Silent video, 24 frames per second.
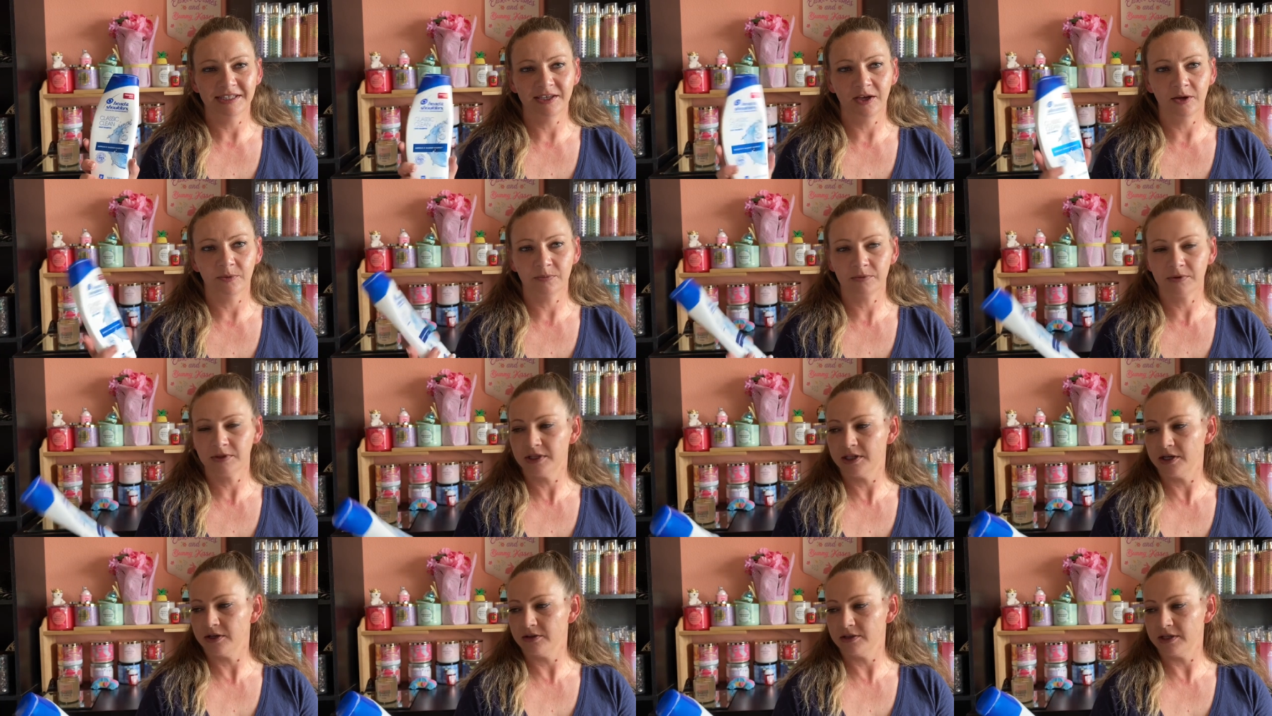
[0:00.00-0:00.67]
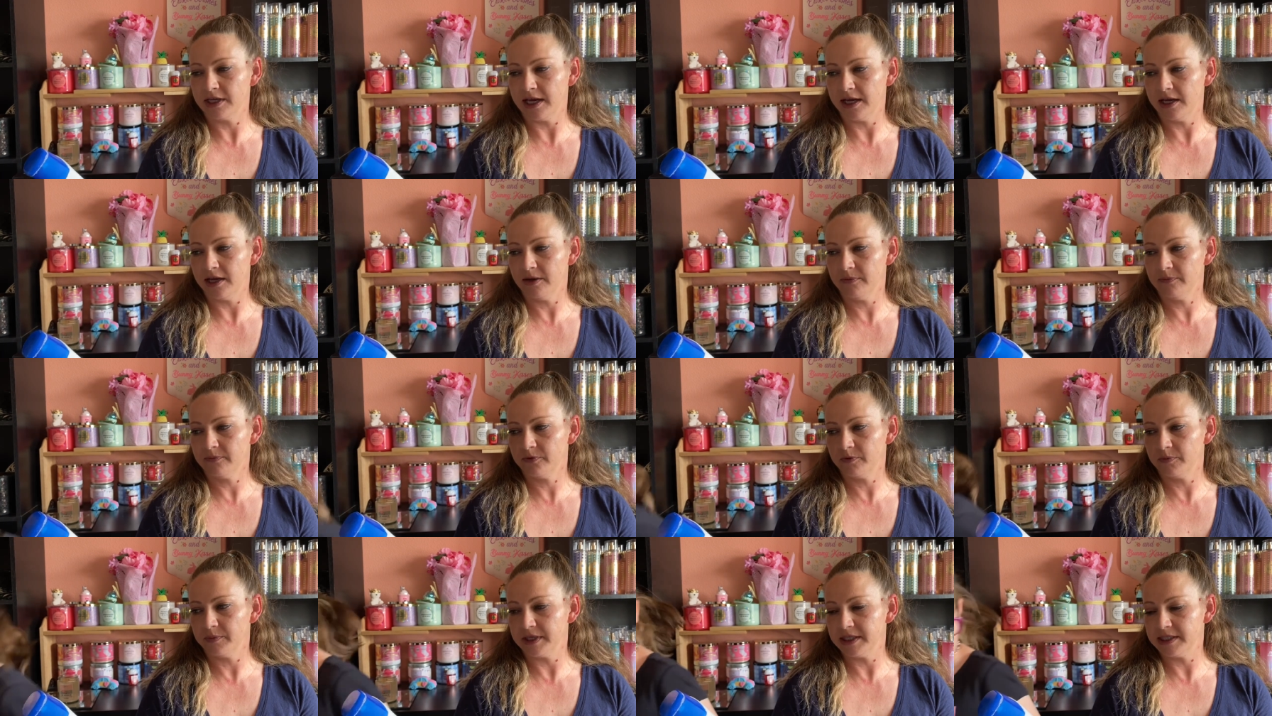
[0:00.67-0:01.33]
helped clear that up
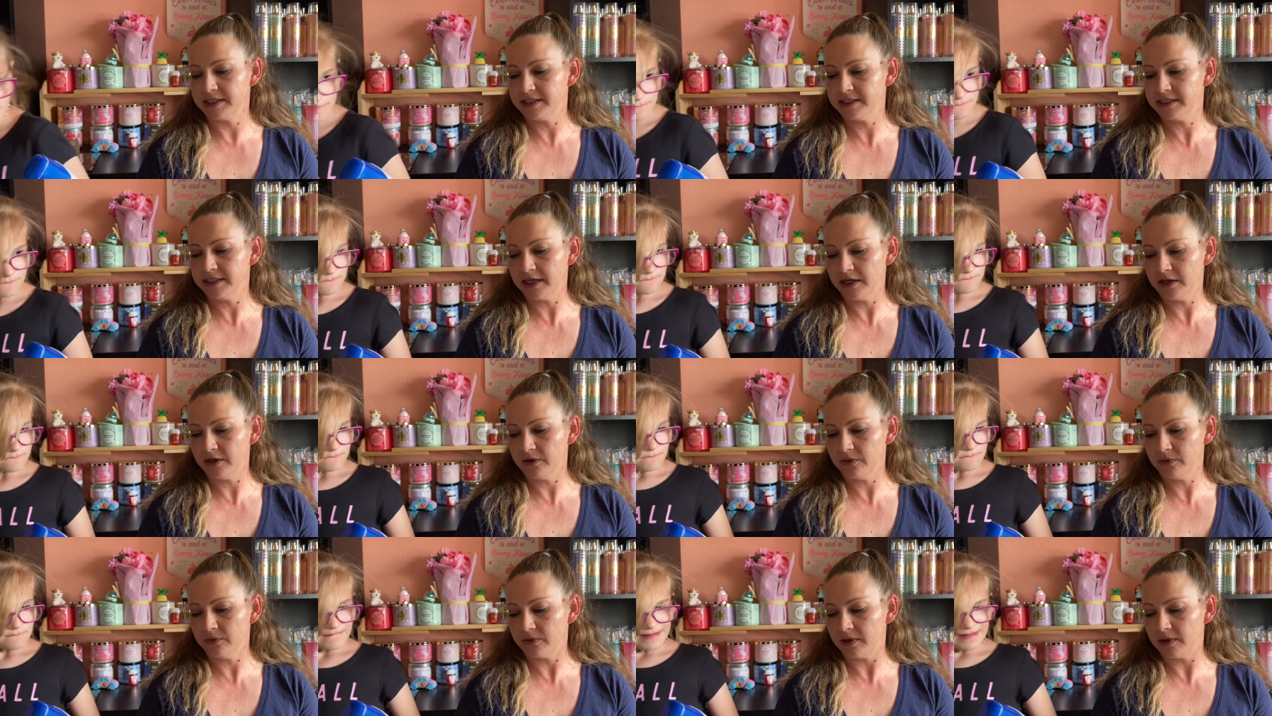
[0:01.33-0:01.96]
for me in Sitto.